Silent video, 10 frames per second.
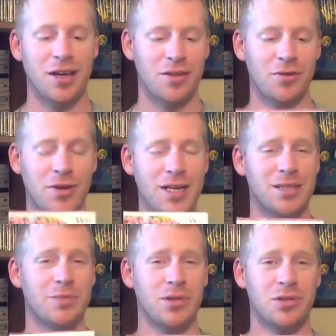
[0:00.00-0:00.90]
they're not
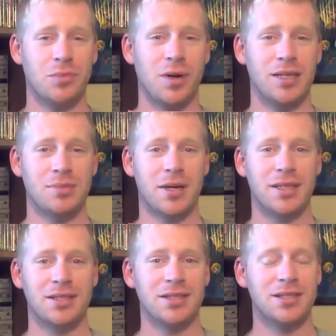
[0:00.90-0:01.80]
supposed to price
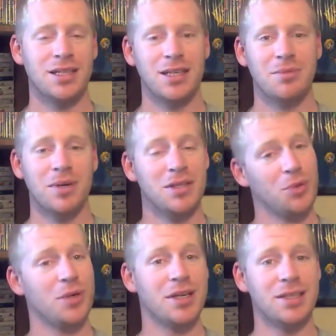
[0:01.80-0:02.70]
match it. But they
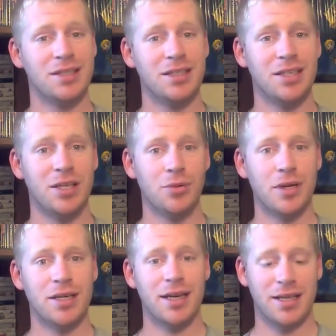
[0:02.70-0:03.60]
went ahead and did it
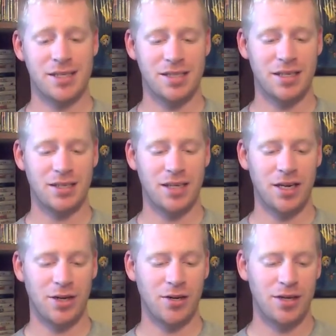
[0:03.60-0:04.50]
anyway. I guess they didn't
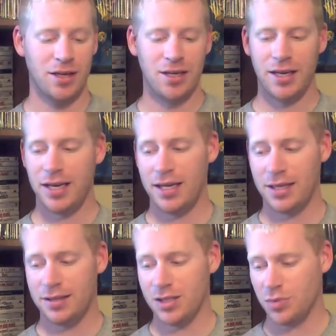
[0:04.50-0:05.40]
care.
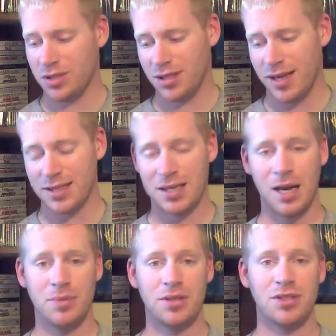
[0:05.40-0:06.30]
And this was the last
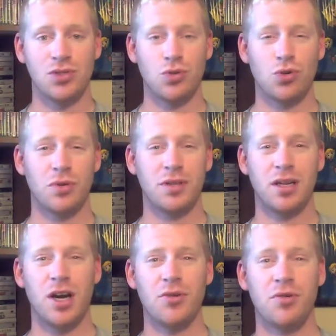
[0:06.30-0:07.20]
copy in the store within
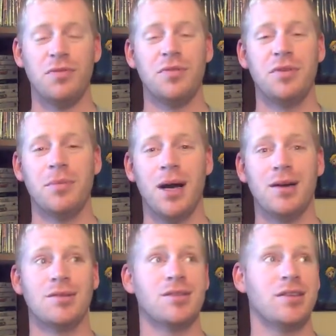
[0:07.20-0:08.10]
150
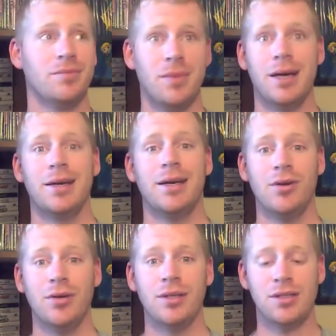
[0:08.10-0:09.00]
miles of my
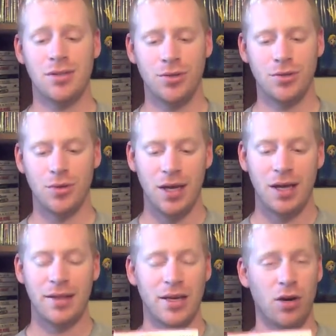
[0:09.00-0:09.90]
area. So
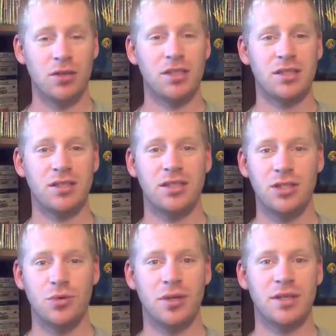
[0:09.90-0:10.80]
they are
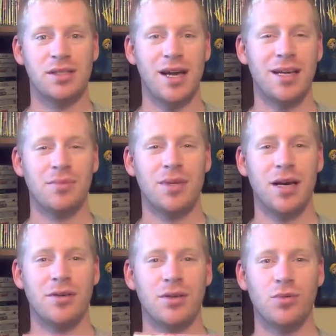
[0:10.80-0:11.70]
discontinuing this item
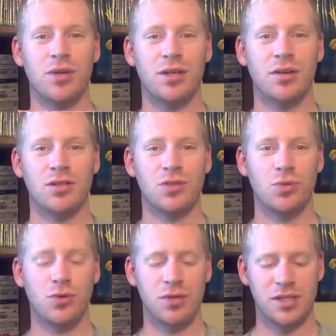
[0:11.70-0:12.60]
now in retail
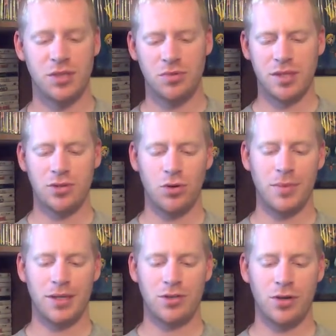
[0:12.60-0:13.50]
stores. That's what they told
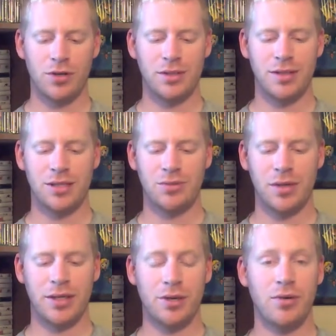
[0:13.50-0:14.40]
me at Target. That's
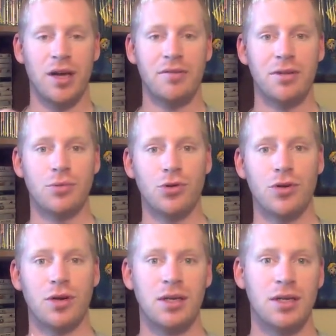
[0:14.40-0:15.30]
why they don't have it
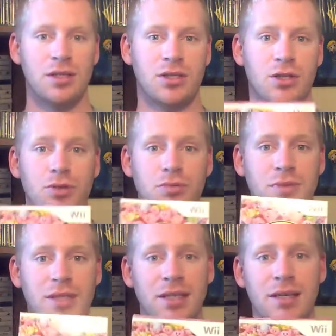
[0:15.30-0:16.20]
anymore. So
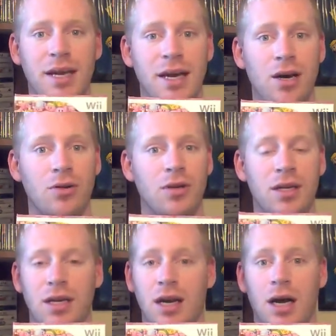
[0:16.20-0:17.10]
get it now.
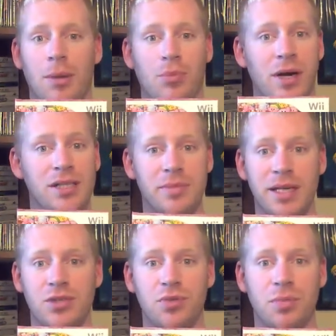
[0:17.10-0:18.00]
Price
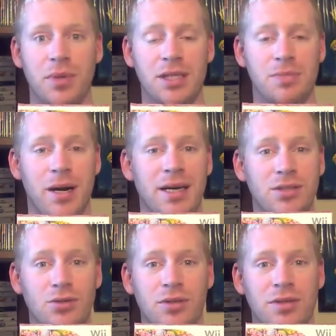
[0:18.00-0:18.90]
match it with Best Buy
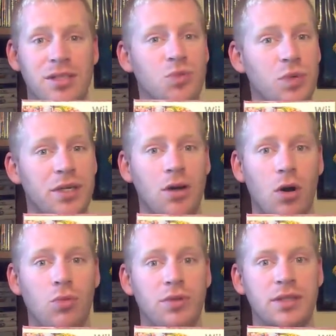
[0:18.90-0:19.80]
during this week
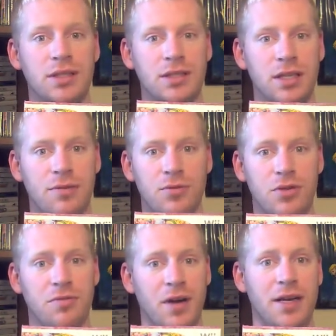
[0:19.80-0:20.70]
only, if you
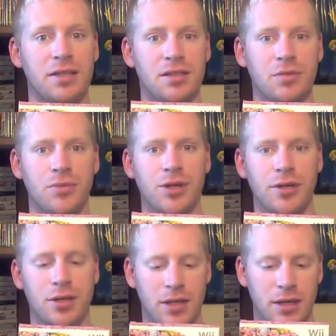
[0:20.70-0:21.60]
can find it
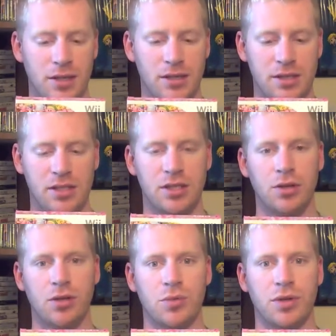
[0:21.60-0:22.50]
somewhere, because this is the
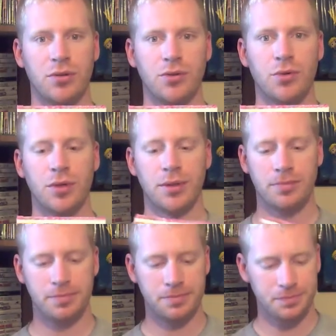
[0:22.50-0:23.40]
only week they're doing it.
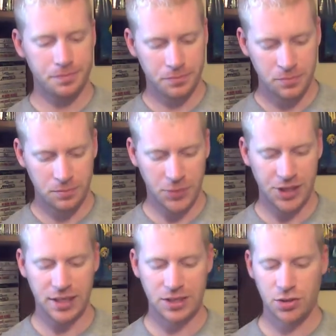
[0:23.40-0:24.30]
But
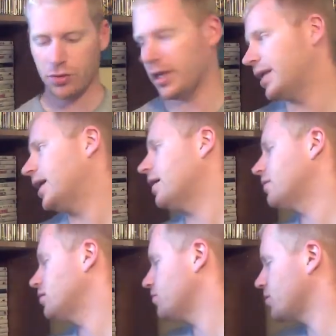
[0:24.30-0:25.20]
yeah, so glad to have
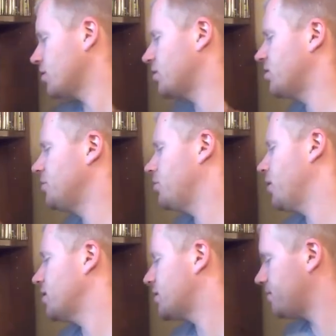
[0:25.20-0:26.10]
it for such a cheap
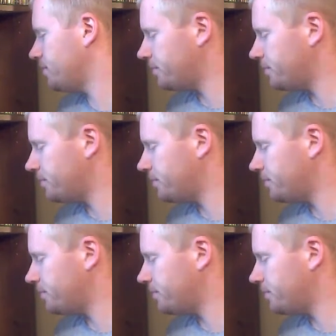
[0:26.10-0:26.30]
price.